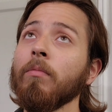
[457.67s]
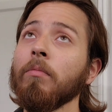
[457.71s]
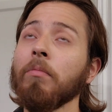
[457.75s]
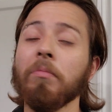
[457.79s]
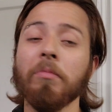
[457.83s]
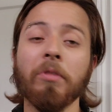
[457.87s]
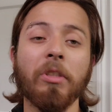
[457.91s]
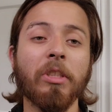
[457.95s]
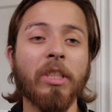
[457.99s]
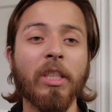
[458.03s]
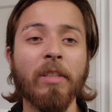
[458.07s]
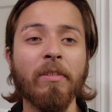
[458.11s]

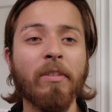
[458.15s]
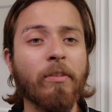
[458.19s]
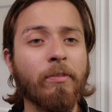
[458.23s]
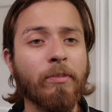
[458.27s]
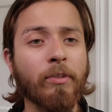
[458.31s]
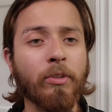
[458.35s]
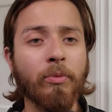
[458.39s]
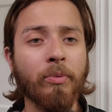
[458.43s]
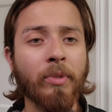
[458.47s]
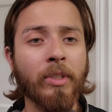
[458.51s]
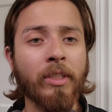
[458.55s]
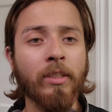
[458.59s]
just give it a
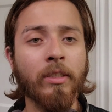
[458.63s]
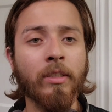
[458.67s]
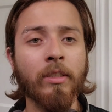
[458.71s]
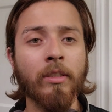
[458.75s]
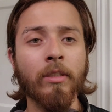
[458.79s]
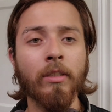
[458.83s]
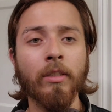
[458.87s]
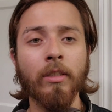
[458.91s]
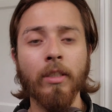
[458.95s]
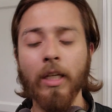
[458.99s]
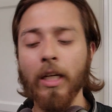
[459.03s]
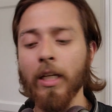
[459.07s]
few weeks.
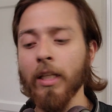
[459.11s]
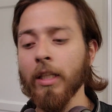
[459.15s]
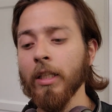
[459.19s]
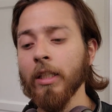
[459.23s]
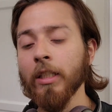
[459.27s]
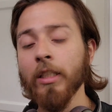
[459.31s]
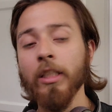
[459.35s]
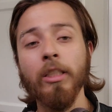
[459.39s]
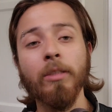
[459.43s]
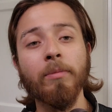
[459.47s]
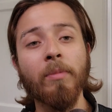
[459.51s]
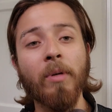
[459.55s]
I
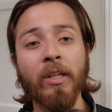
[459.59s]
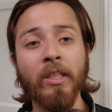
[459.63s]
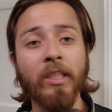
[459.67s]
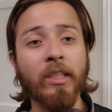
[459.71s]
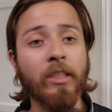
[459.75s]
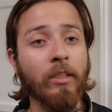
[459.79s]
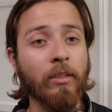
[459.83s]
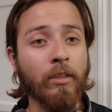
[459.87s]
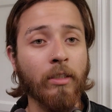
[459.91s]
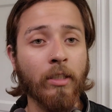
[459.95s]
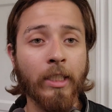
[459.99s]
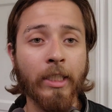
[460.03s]
think his body
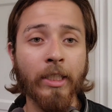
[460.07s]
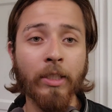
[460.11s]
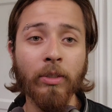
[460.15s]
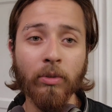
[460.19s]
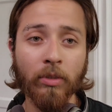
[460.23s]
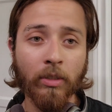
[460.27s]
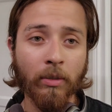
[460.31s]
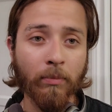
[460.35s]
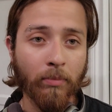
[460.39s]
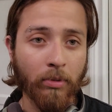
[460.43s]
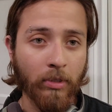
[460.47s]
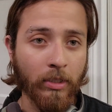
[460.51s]
can heal
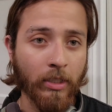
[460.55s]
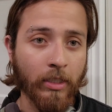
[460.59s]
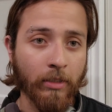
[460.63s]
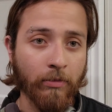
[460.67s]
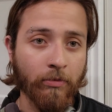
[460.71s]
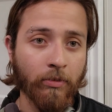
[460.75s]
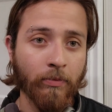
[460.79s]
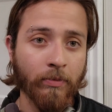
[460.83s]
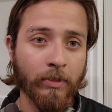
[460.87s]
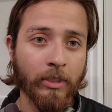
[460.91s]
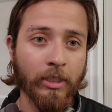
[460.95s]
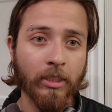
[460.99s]
completely
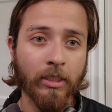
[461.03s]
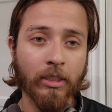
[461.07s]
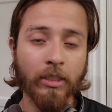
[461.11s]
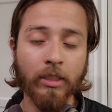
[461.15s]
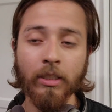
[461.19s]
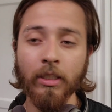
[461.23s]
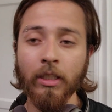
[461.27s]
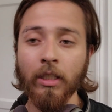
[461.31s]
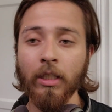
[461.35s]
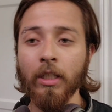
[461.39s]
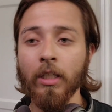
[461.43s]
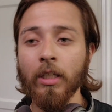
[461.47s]
from this.
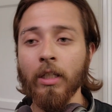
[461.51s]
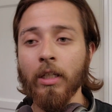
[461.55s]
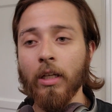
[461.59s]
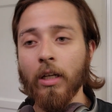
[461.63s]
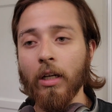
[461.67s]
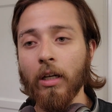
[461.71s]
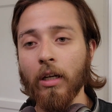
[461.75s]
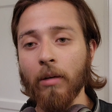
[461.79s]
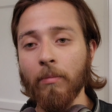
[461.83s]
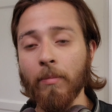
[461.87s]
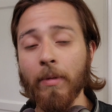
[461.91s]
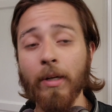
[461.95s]

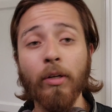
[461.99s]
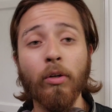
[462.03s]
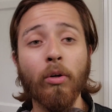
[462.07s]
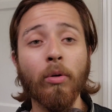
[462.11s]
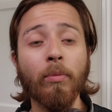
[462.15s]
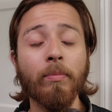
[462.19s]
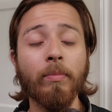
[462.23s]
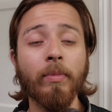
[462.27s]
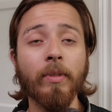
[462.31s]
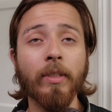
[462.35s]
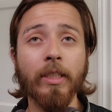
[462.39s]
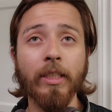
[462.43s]
My
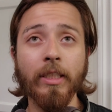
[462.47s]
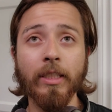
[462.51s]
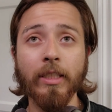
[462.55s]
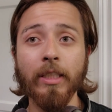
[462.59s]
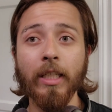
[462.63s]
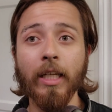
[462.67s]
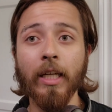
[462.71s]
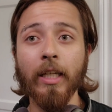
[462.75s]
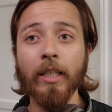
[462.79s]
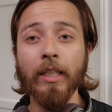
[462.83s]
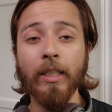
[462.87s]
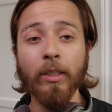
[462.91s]
hope is
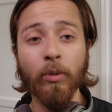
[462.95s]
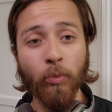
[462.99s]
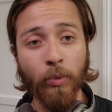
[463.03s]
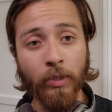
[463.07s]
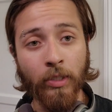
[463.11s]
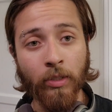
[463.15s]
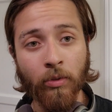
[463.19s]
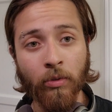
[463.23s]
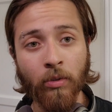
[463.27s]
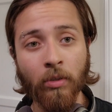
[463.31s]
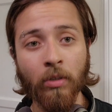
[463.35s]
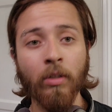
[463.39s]
that it
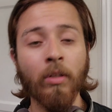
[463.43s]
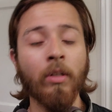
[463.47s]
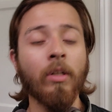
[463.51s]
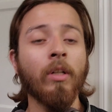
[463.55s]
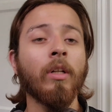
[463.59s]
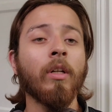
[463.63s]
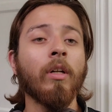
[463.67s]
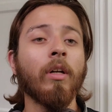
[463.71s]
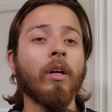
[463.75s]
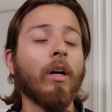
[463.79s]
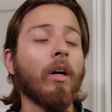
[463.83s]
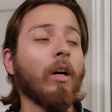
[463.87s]
will.
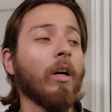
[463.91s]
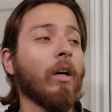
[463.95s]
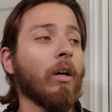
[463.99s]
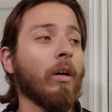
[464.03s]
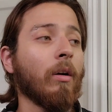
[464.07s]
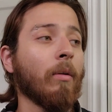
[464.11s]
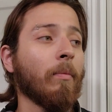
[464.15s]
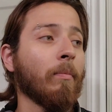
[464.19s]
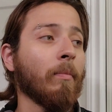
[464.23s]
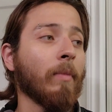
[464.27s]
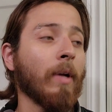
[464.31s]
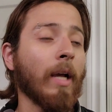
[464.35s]

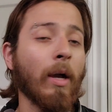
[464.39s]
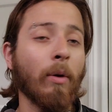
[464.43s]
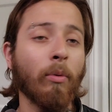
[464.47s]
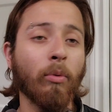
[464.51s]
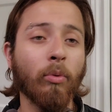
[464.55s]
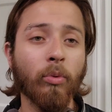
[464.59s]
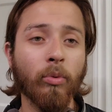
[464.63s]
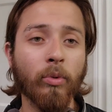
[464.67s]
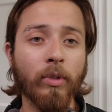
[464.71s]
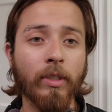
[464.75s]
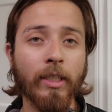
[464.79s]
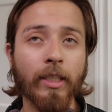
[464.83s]
I
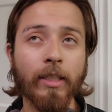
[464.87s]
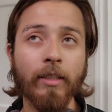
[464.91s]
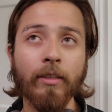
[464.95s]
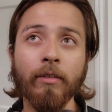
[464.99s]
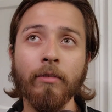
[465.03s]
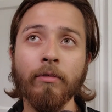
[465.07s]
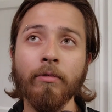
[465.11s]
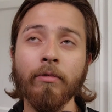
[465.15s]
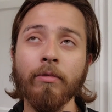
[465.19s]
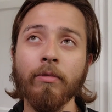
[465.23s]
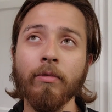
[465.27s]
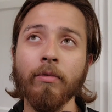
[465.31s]
will
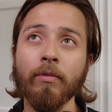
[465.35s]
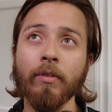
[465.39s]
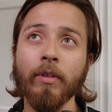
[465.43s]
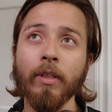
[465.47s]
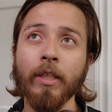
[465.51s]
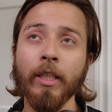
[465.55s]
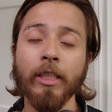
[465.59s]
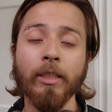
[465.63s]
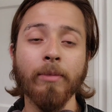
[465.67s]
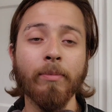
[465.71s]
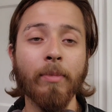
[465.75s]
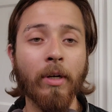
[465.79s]
give
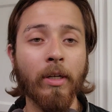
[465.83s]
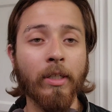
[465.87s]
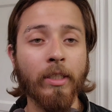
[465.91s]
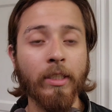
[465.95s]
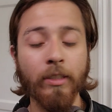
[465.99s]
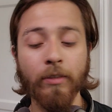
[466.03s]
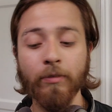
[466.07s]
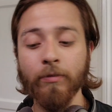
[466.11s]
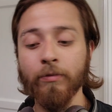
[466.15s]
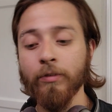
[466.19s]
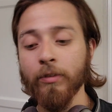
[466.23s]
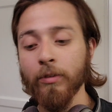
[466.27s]
his body
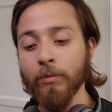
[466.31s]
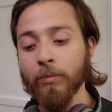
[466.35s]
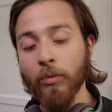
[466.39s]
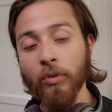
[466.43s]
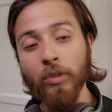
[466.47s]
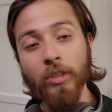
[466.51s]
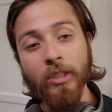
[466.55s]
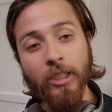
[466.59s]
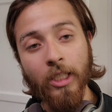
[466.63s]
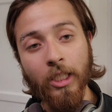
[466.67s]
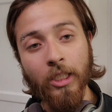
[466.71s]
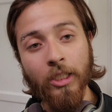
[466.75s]
a few more
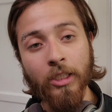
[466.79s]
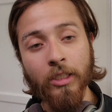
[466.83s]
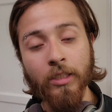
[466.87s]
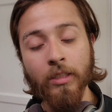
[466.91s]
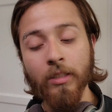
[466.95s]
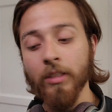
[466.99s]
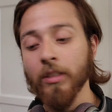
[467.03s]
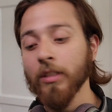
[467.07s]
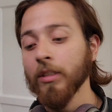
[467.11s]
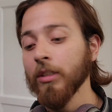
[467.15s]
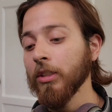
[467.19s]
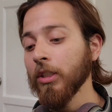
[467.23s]

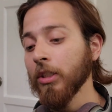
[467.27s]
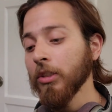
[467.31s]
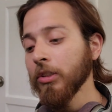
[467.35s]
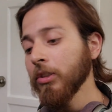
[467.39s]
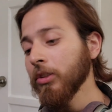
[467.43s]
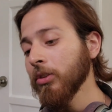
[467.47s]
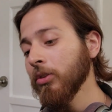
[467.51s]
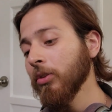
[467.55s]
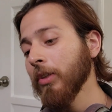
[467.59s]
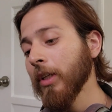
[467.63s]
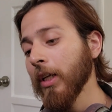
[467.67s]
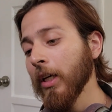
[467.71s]
sessions just
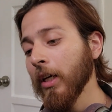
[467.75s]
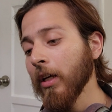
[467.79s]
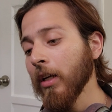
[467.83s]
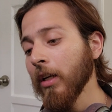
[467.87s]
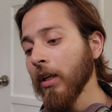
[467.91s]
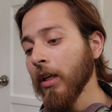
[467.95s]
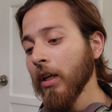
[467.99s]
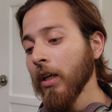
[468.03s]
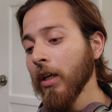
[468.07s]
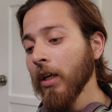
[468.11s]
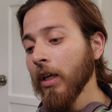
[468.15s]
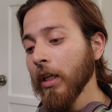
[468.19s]
so that
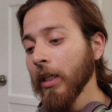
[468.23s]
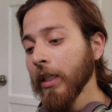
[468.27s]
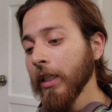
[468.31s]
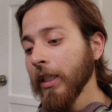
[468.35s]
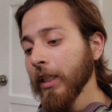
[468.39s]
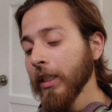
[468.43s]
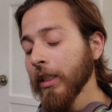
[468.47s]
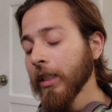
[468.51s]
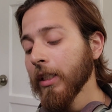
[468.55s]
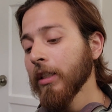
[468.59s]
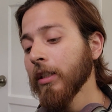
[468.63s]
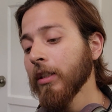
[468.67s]
he
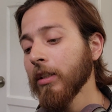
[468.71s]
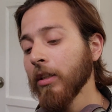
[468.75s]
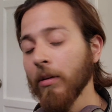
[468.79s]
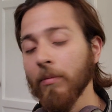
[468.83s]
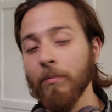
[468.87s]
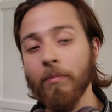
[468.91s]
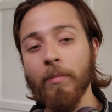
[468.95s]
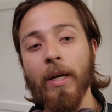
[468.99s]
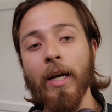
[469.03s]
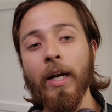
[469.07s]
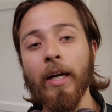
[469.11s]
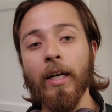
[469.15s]
can come
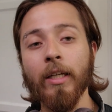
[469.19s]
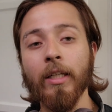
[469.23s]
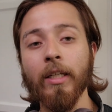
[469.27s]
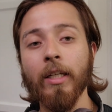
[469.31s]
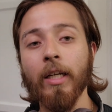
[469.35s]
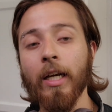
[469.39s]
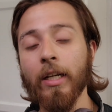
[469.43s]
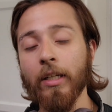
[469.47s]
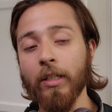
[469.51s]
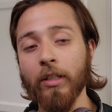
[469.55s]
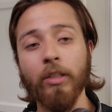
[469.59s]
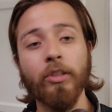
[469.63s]
back
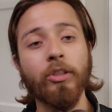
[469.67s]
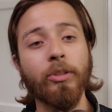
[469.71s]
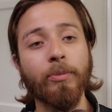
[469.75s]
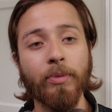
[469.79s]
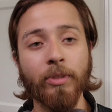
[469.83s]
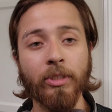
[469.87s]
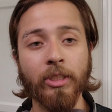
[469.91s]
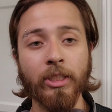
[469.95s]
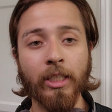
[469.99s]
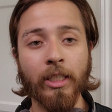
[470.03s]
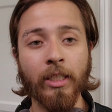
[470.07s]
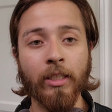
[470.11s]
at
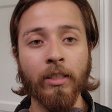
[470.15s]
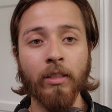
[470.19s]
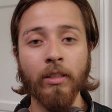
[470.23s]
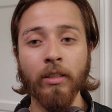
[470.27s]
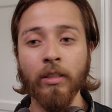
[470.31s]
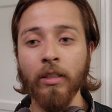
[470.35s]
100%.